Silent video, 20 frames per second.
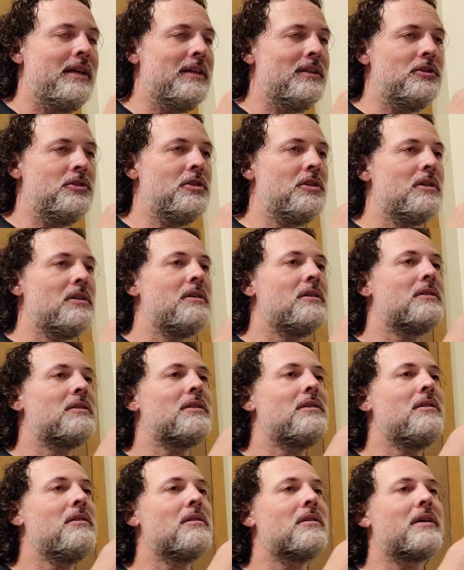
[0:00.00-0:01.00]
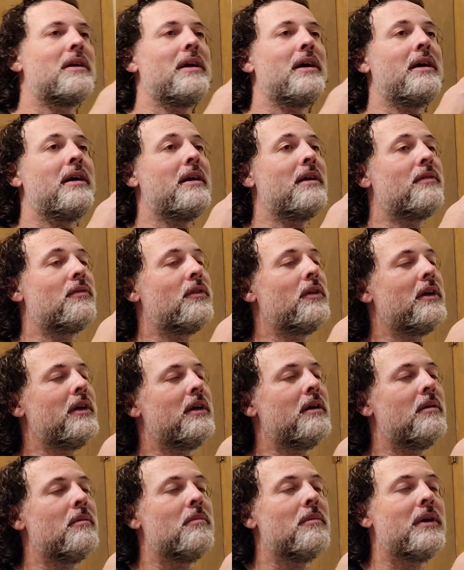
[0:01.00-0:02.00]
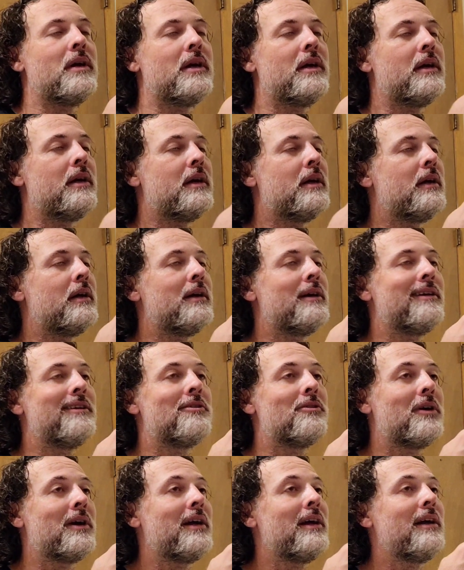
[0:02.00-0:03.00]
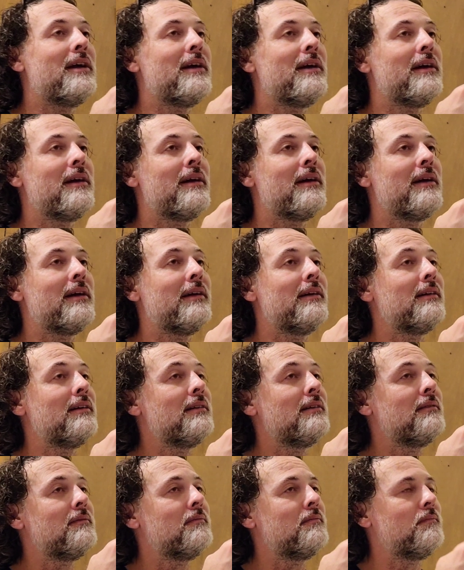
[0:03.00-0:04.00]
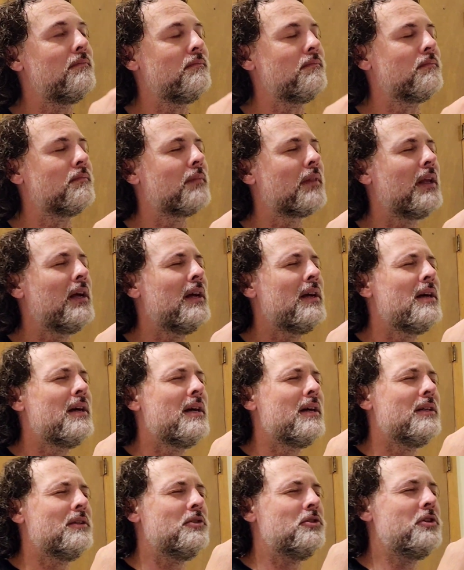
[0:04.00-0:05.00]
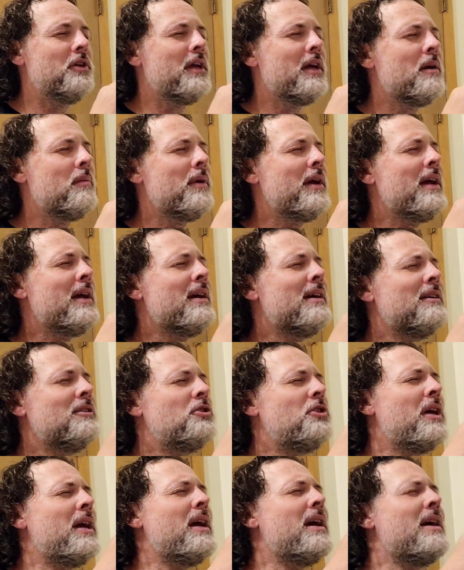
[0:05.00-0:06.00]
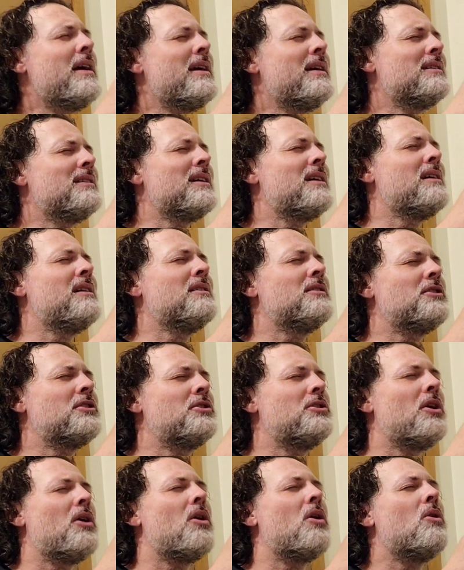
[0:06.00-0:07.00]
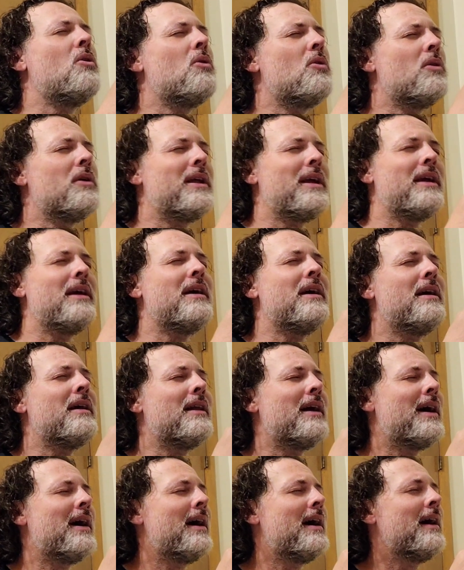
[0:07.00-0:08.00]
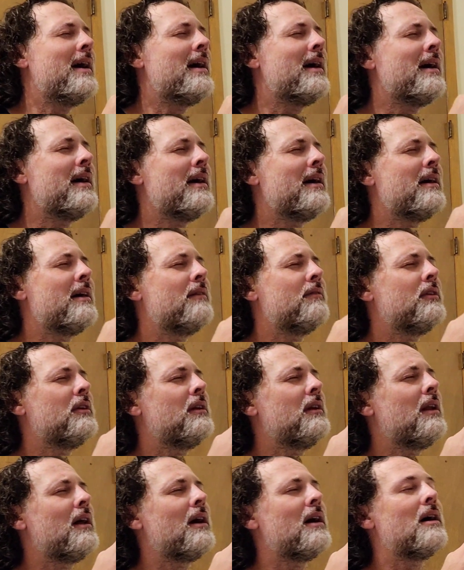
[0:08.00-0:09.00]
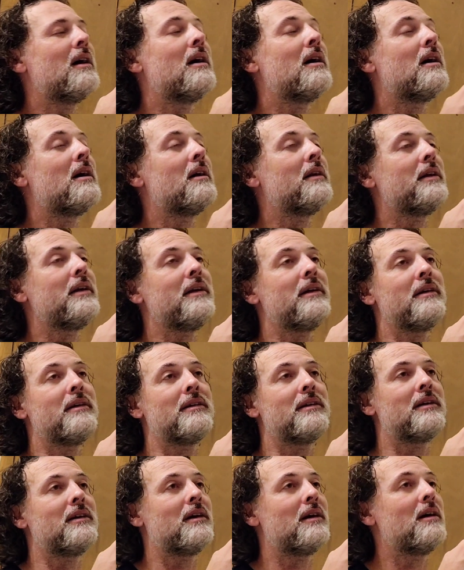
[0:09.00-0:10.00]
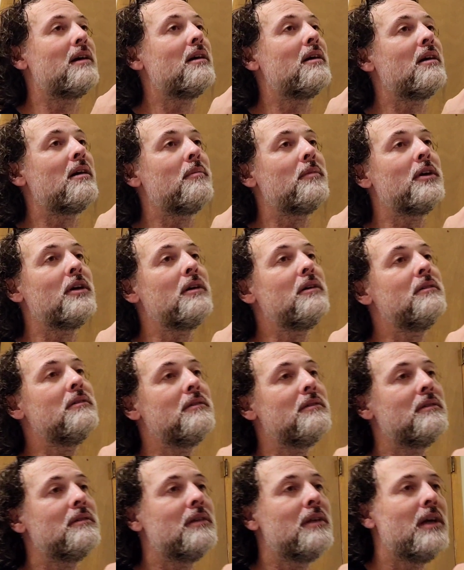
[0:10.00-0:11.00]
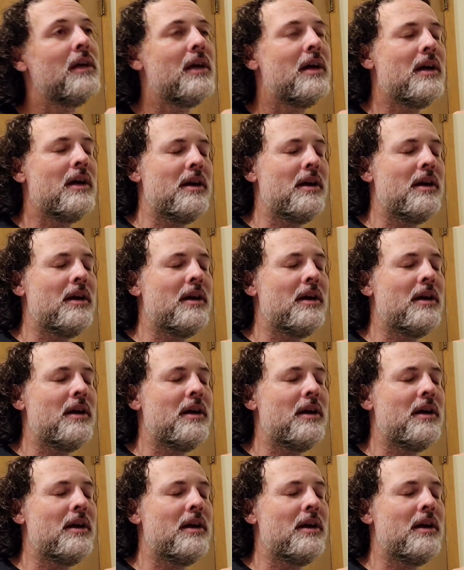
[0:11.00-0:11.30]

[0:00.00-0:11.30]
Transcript: He'd just look at them and grin. Jimmy and Jesus sure did have a lot in common.